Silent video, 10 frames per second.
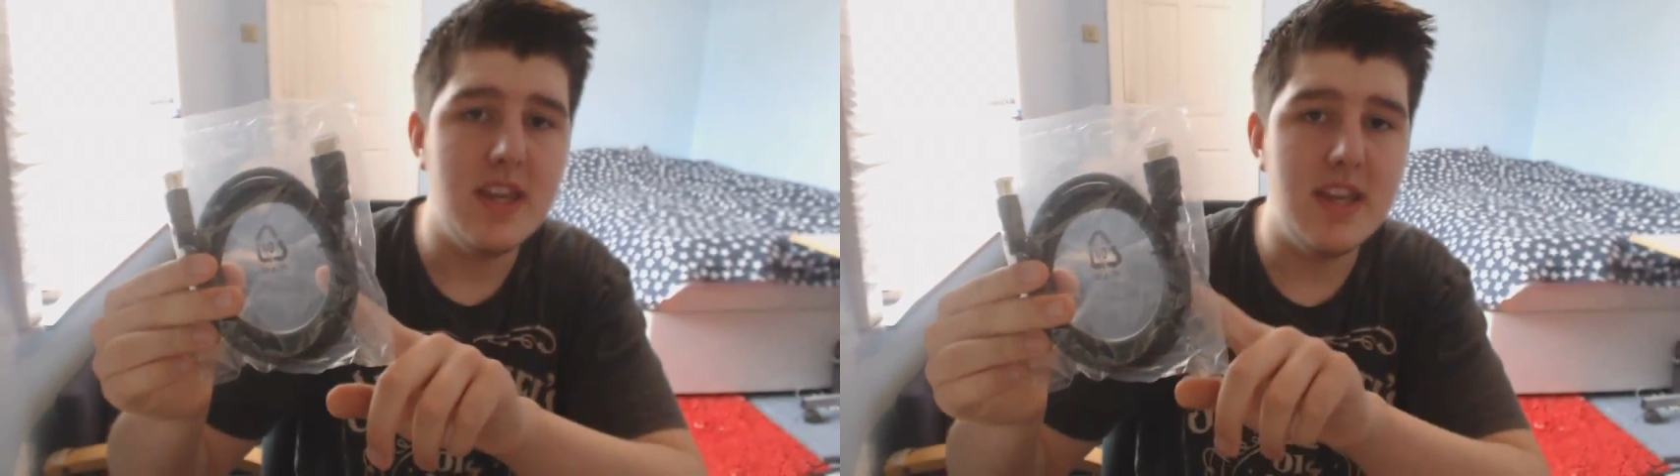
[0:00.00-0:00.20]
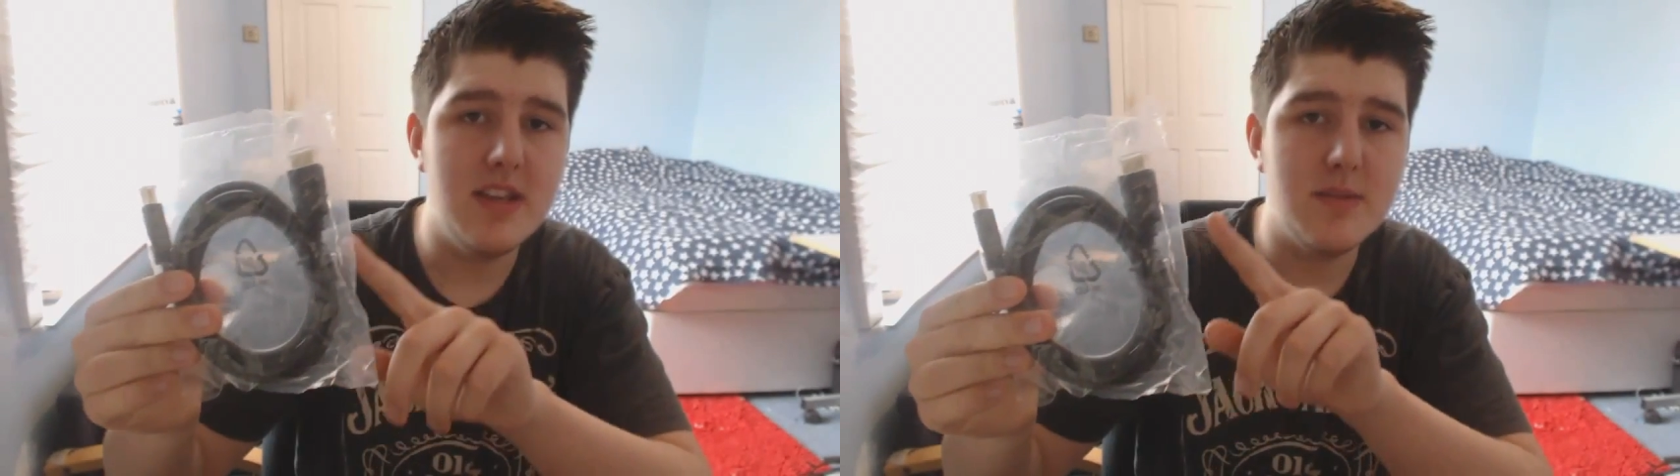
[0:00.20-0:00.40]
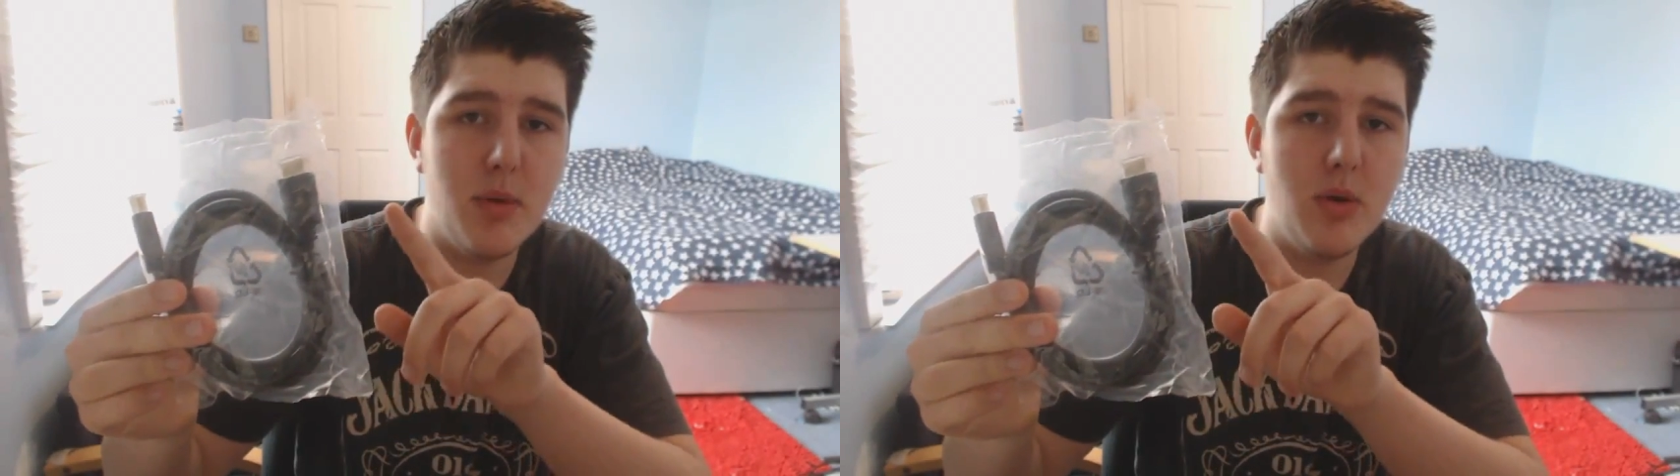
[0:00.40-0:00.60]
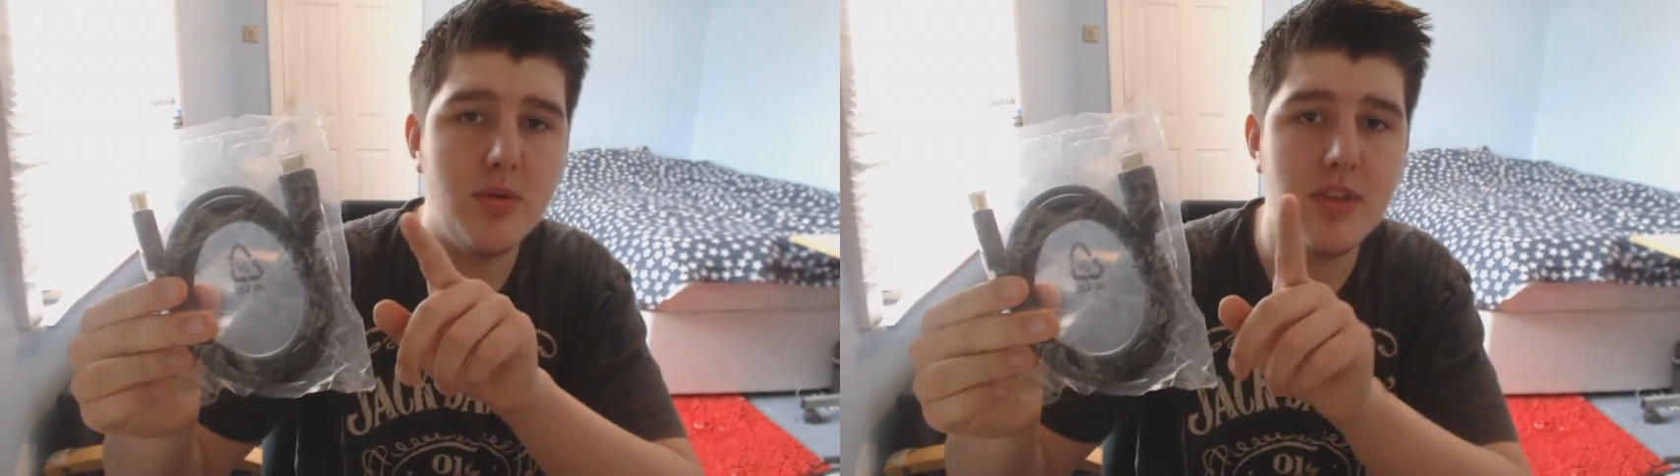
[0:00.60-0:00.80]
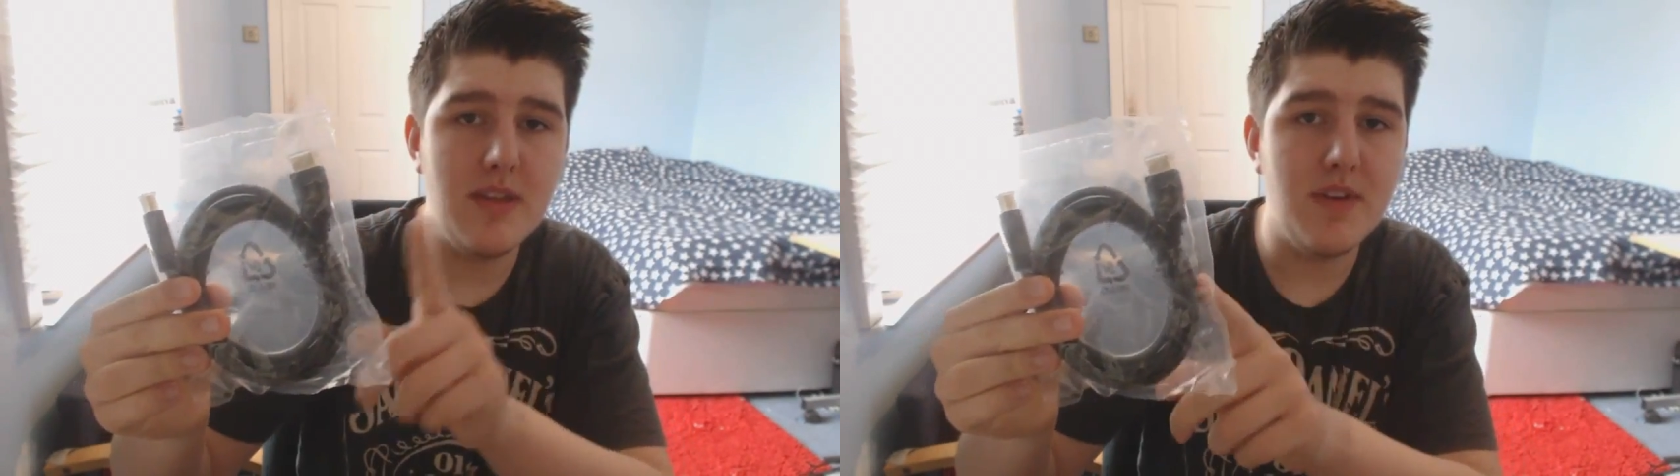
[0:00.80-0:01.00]
is
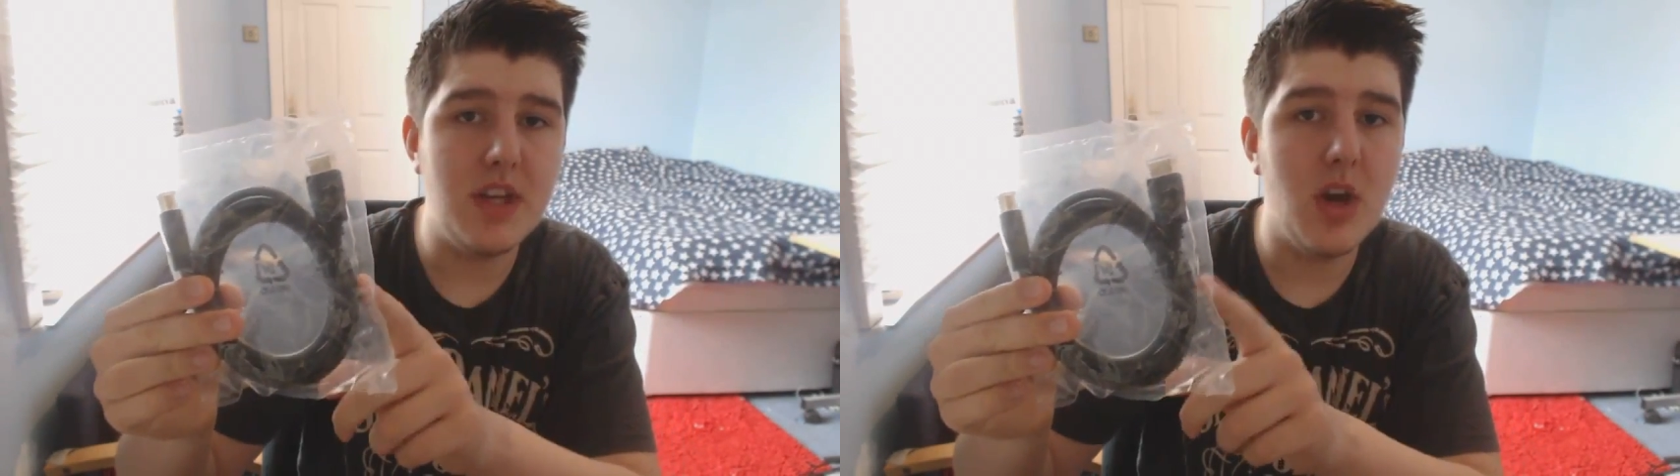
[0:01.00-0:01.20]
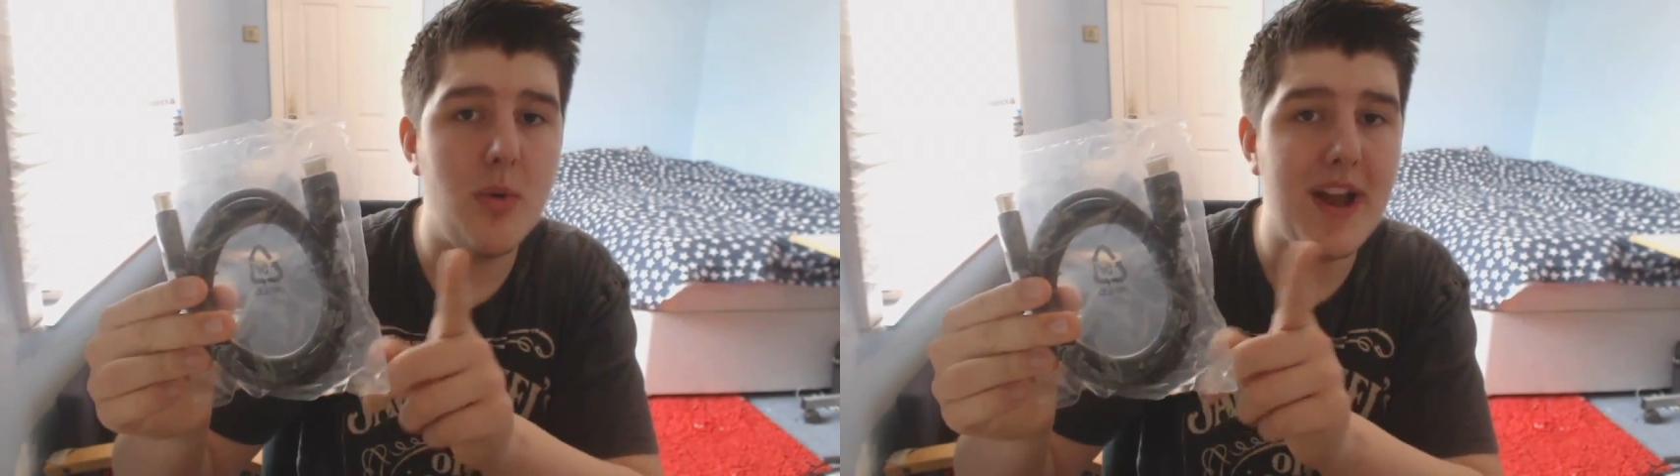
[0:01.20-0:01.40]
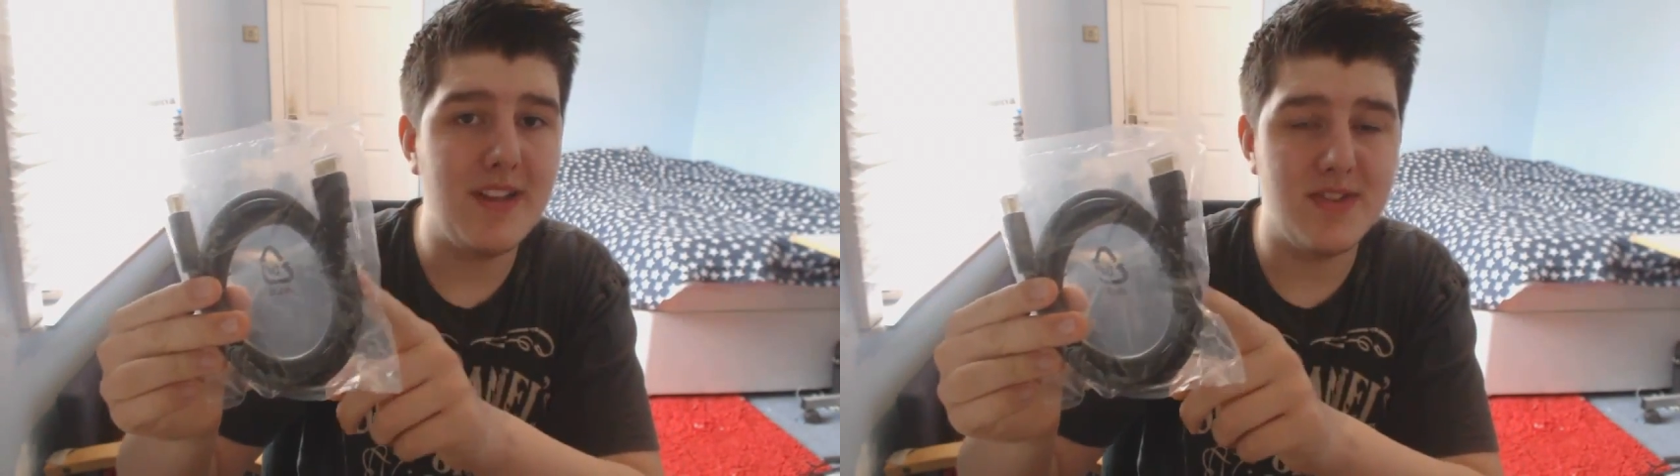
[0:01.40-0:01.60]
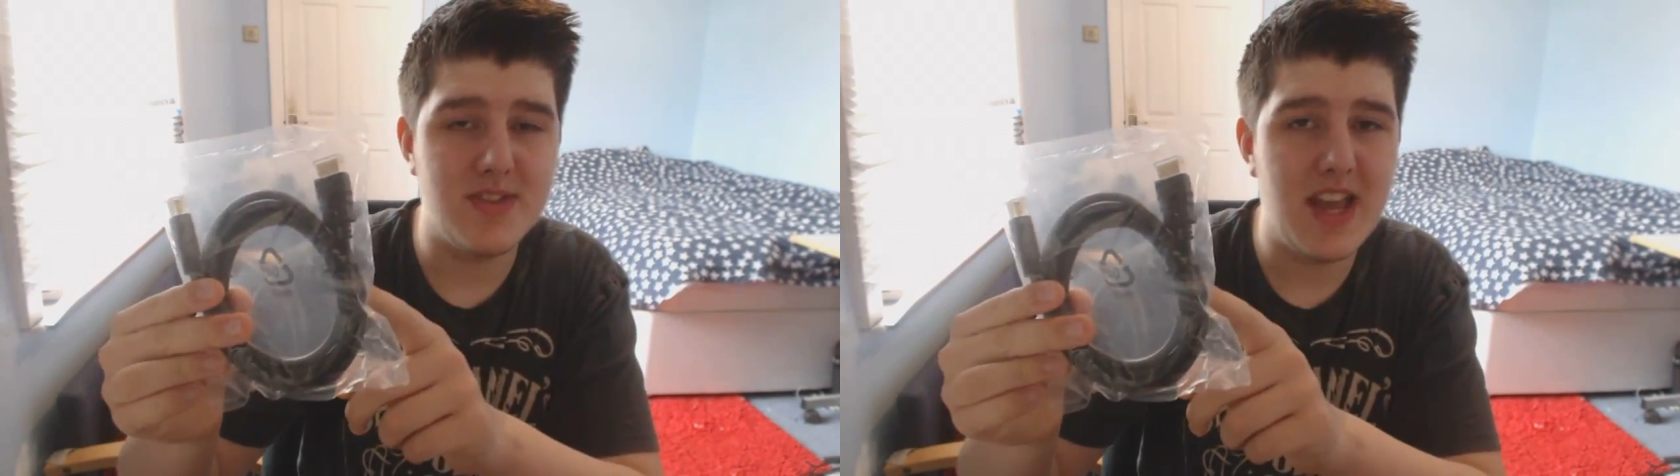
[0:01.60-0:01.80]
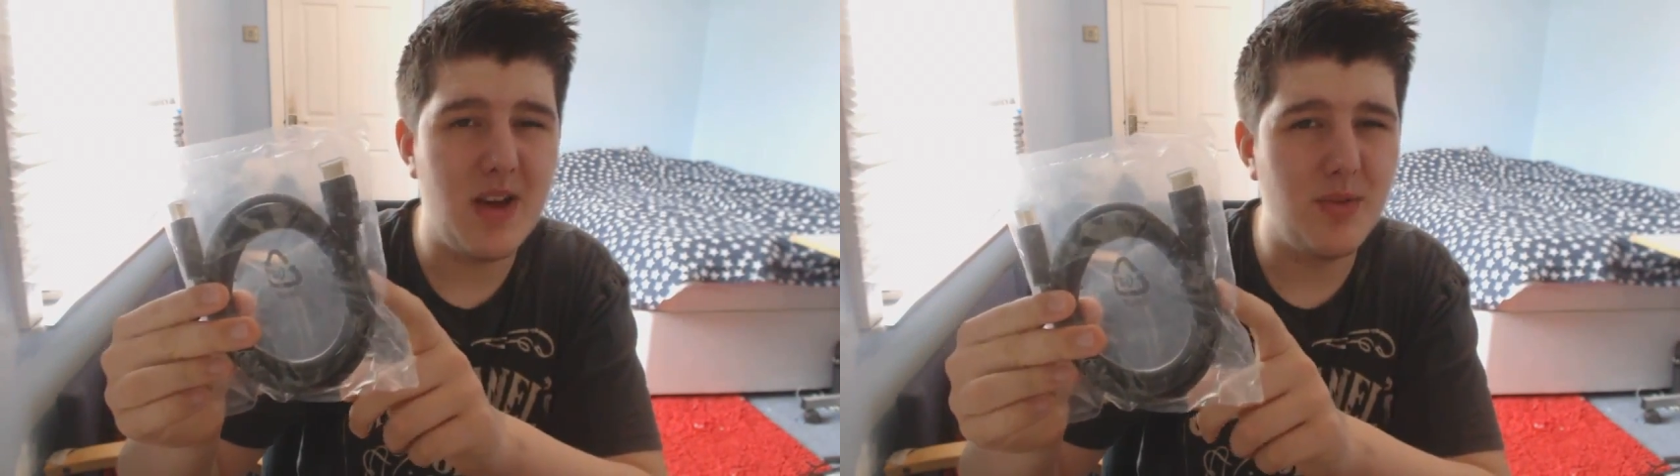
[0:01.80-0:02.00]
both the video and
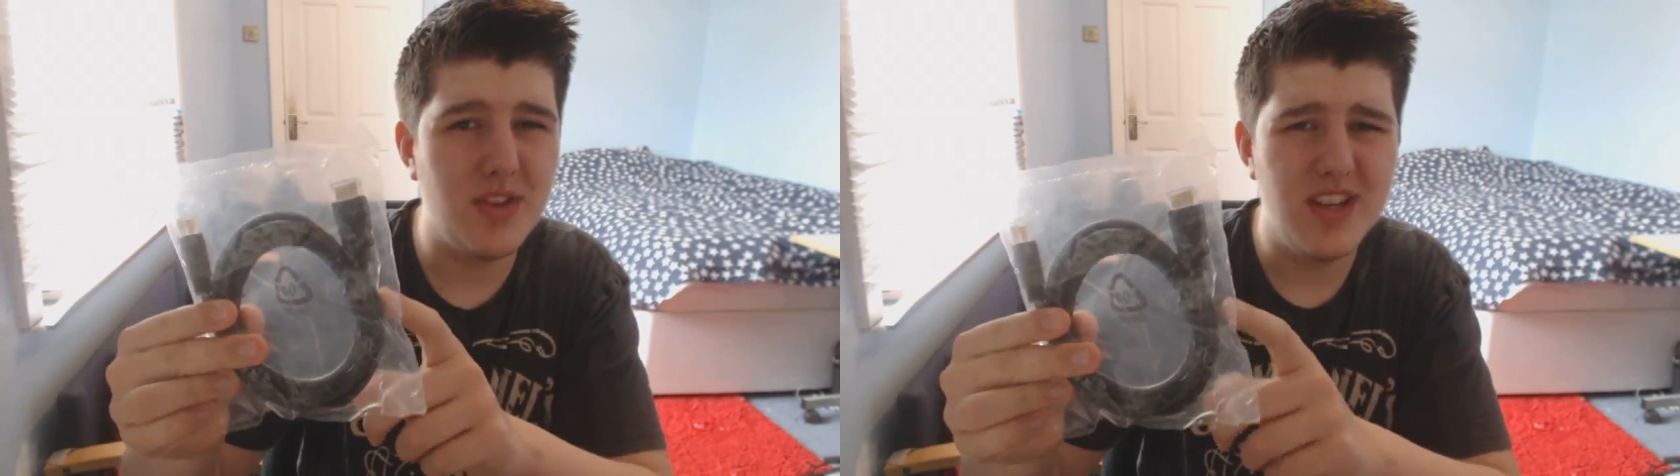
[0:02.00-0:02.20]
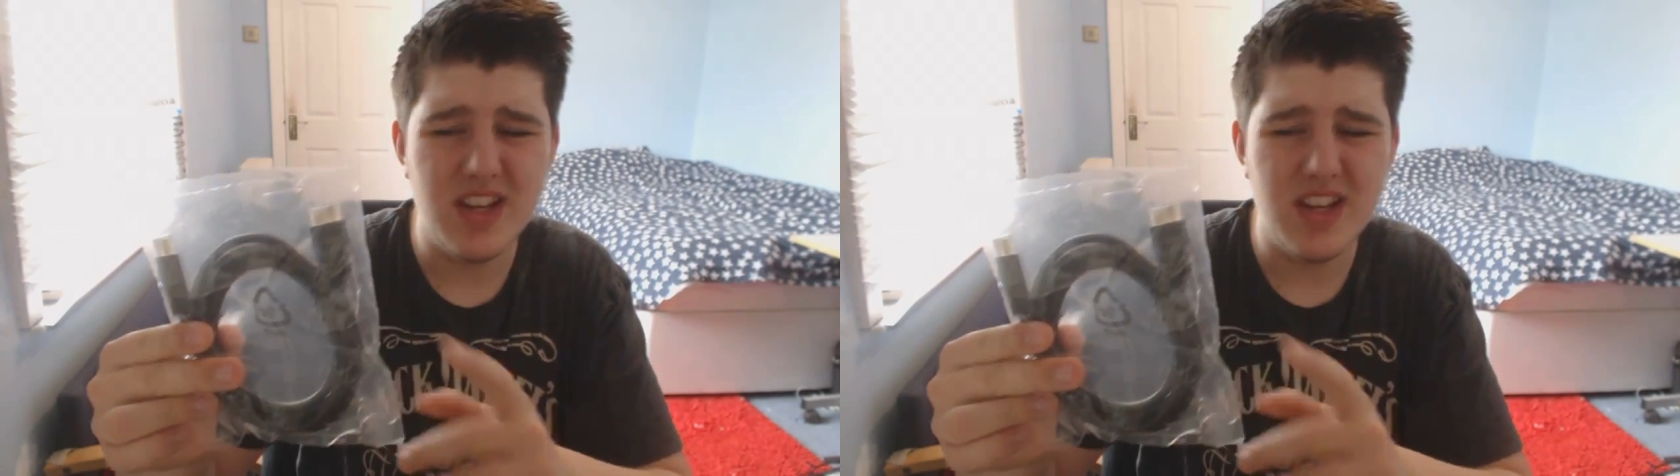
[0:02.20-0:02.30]
sound.